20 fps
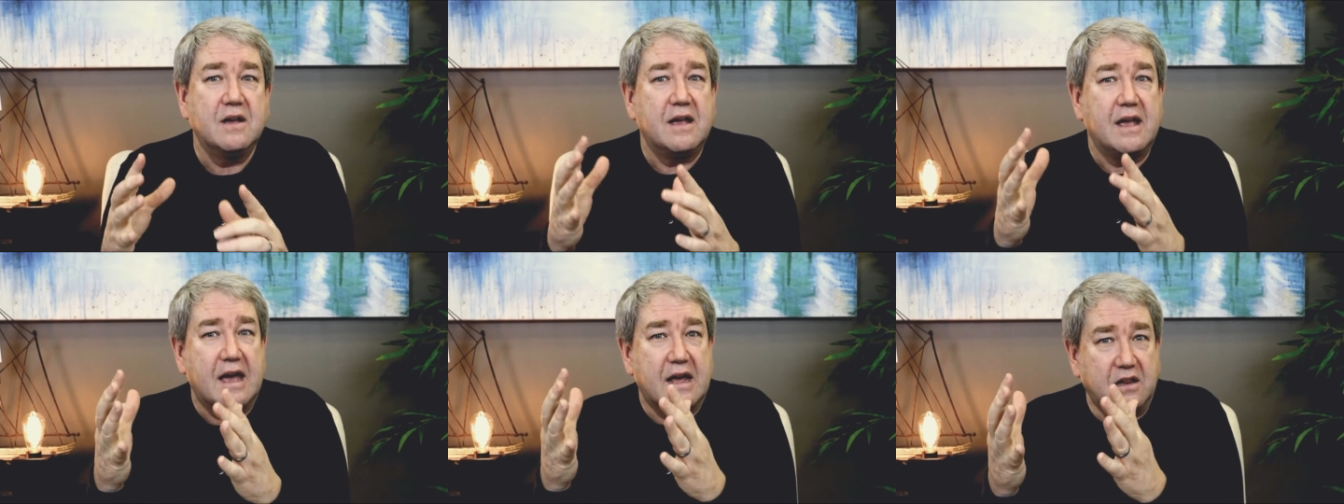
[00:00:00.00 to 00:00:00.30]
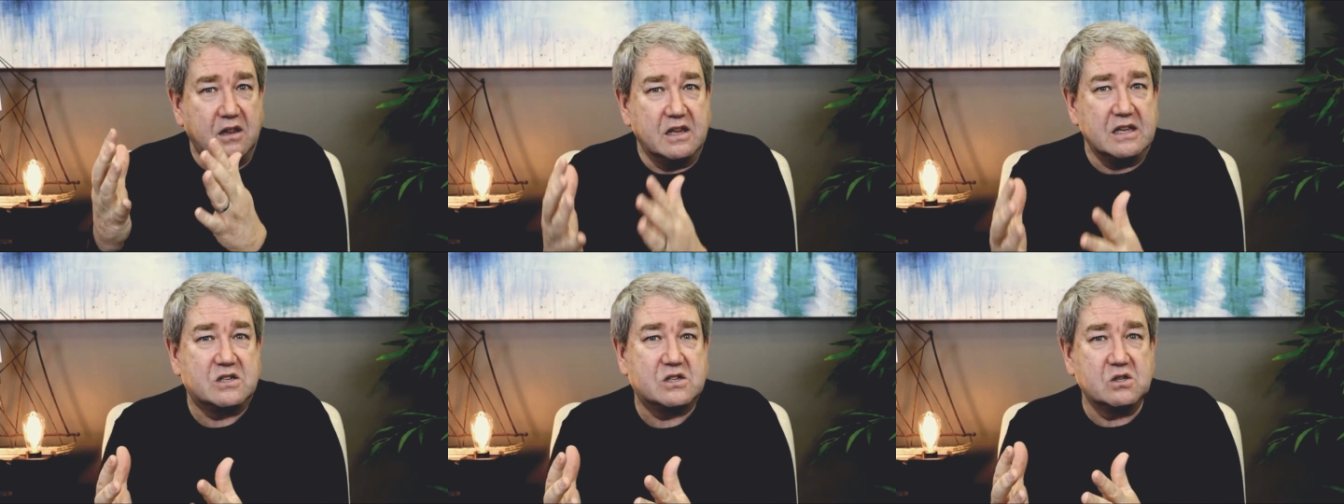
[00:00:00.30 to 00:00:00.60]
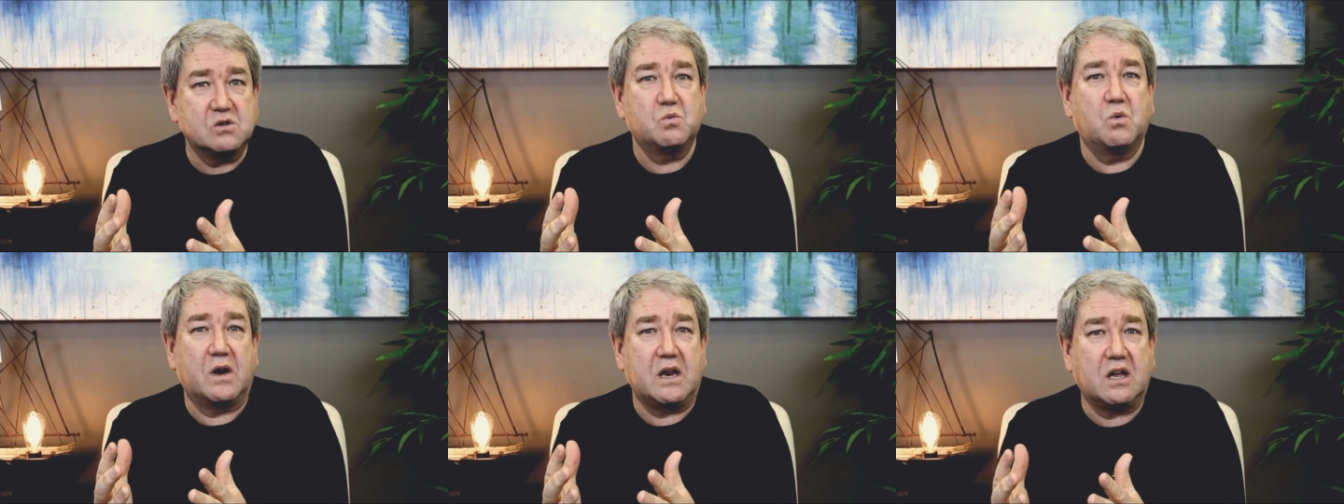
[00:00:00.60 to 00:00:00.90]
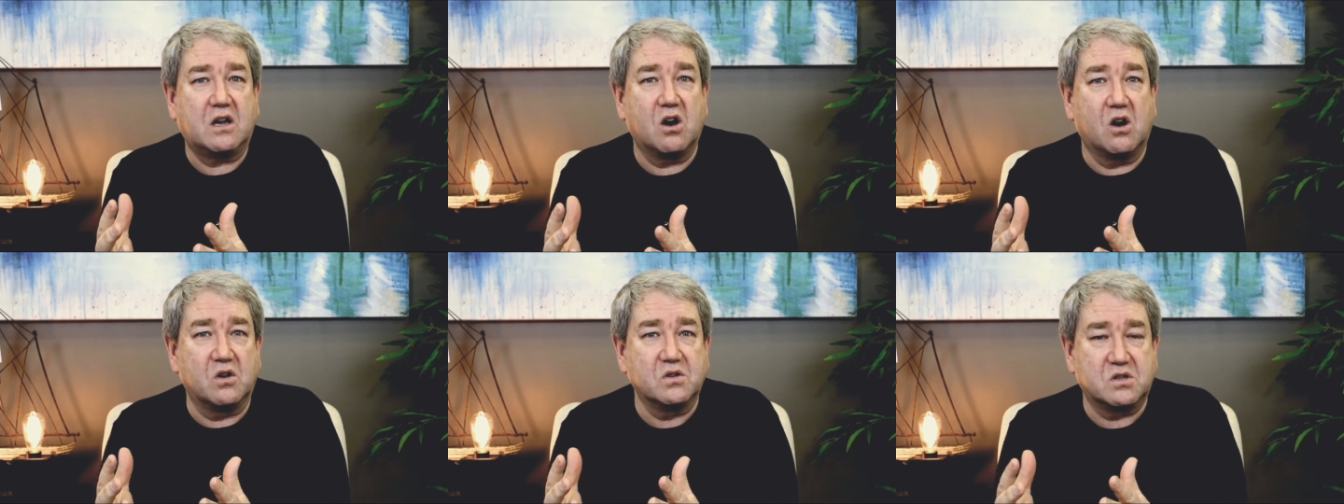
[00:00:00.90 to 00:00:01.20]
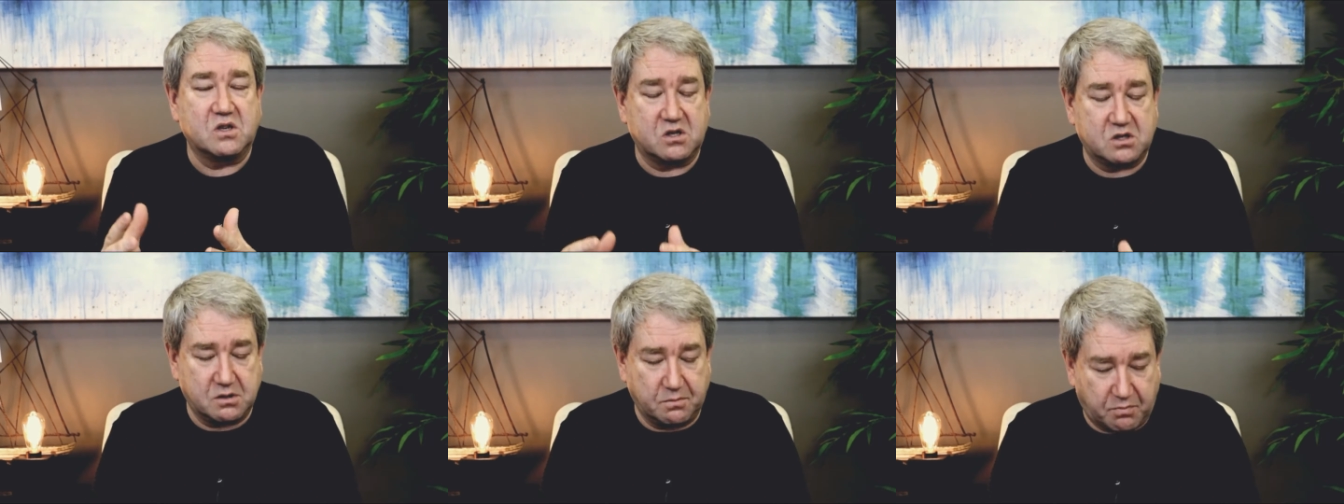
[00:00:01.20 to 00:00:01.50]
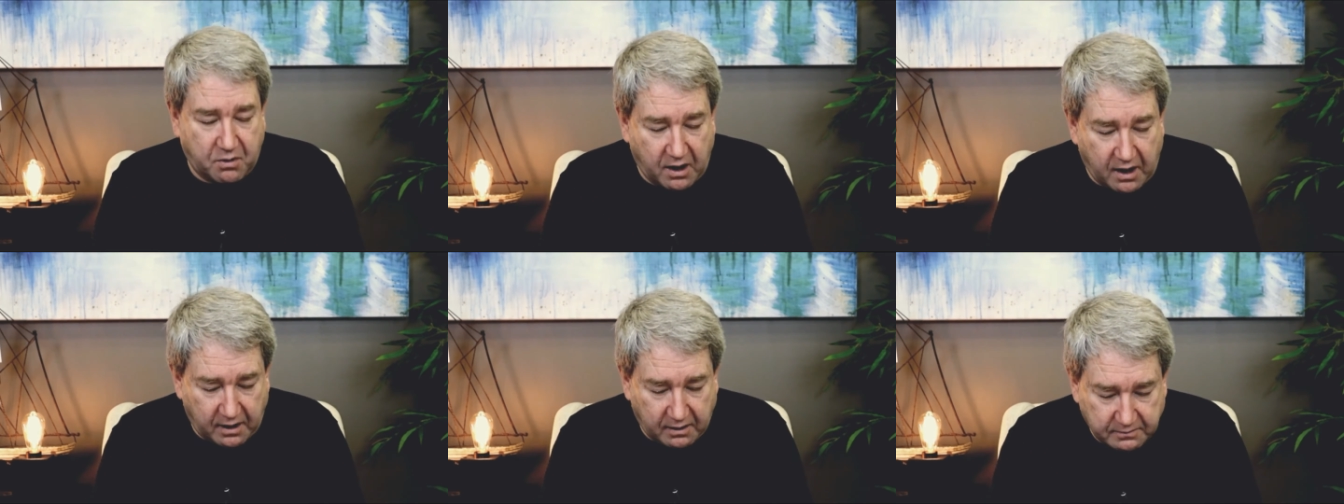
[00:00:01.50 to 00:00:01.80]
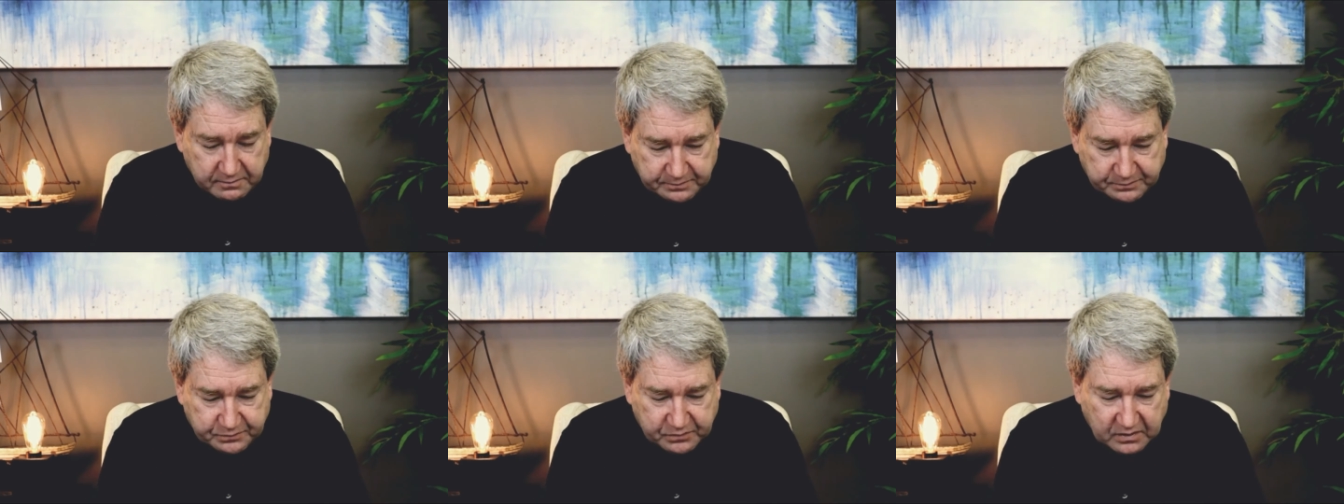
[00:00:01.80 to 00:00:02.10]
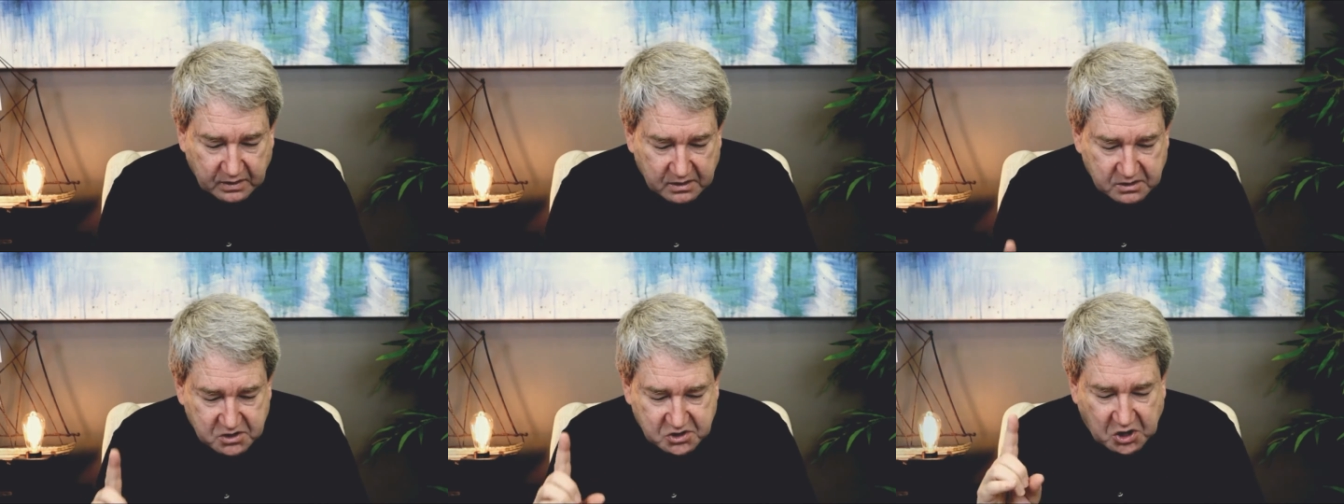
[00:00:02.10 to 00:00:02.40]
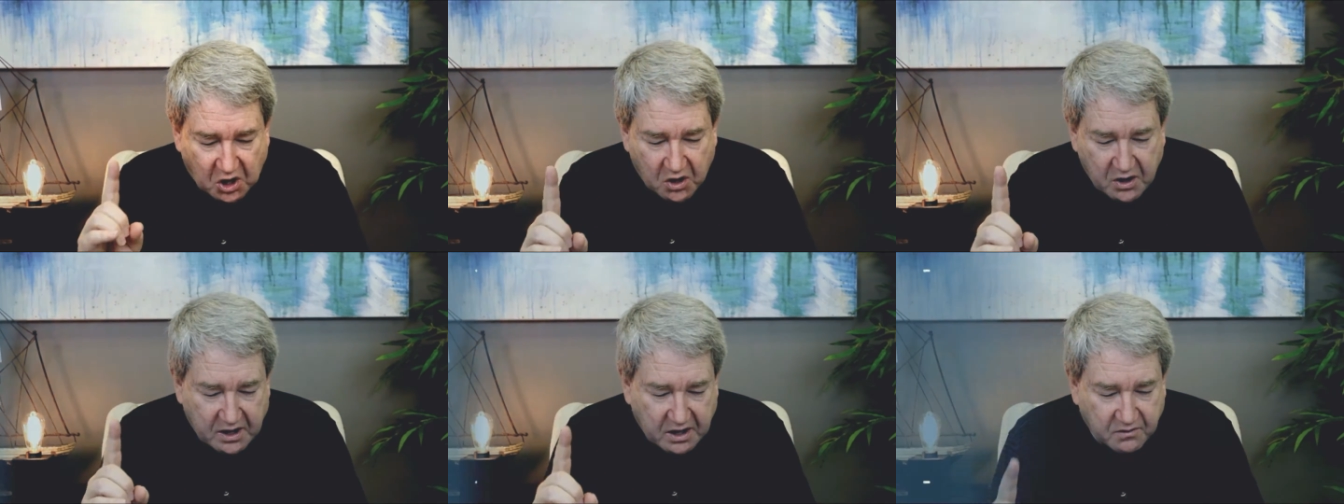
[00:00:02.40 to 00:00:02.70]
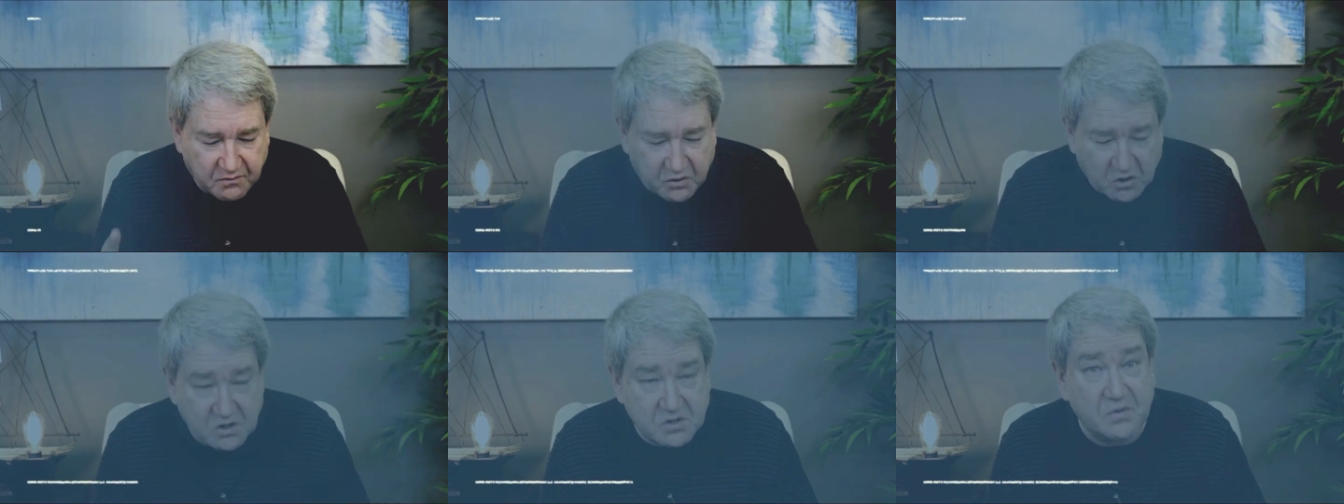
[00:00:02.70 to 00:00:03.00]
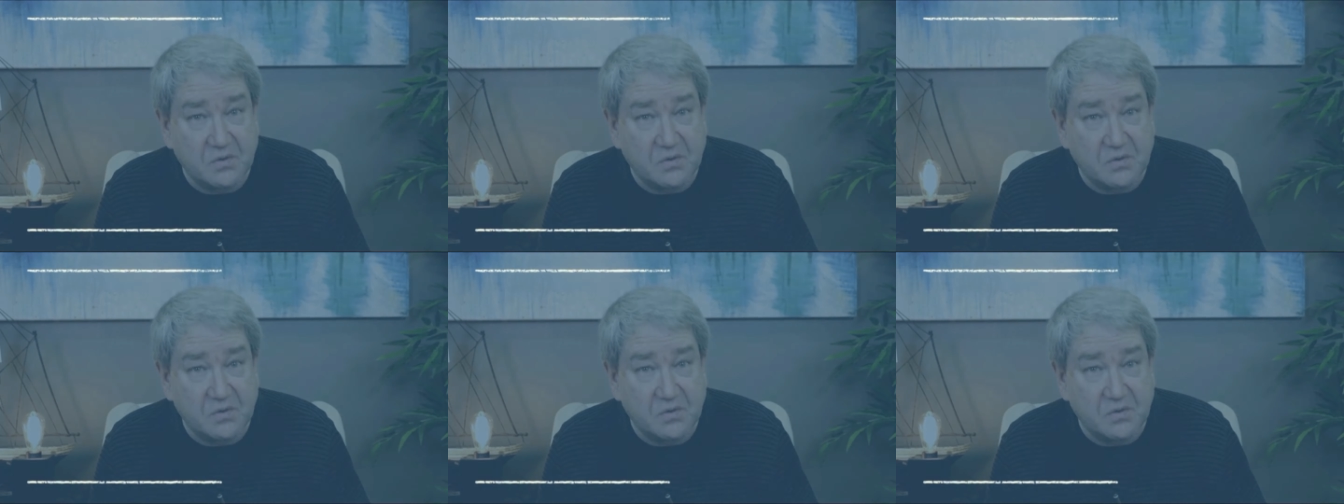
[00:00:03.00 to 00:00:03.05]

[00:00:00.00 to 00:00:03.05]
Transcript: And this is what he calls us to pray, starting in verse